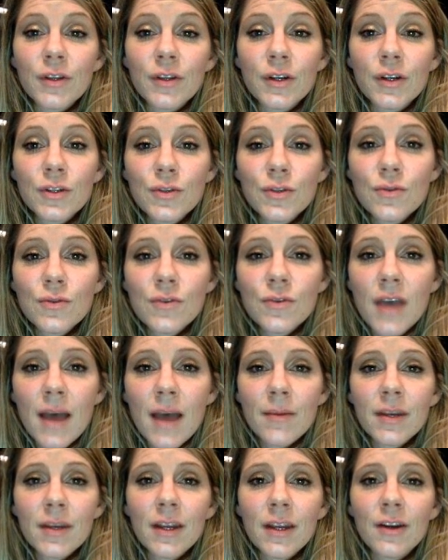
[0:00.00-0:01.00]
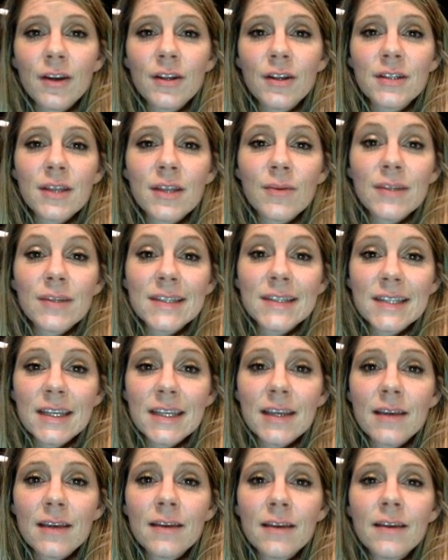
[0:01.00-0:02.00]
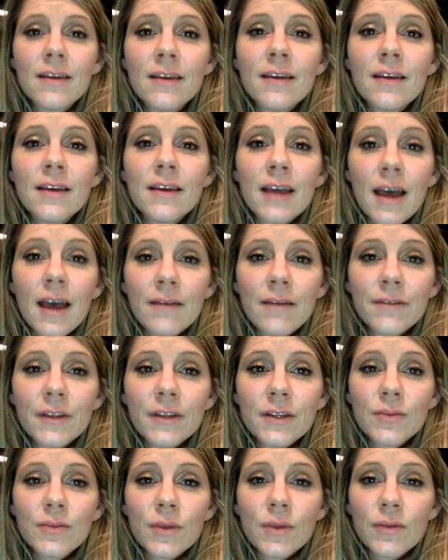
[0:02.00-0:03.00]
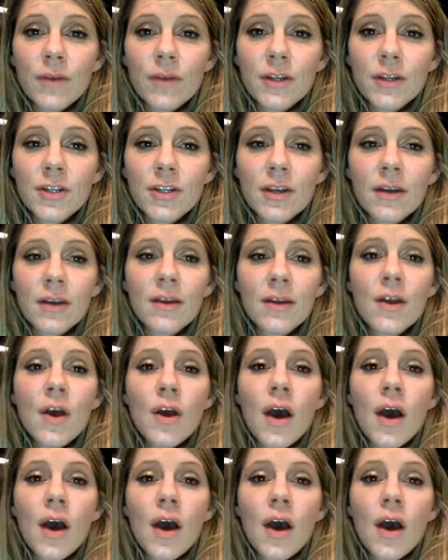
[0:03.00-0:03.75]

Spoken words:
There are 2 common areas that we see conflict with Russia.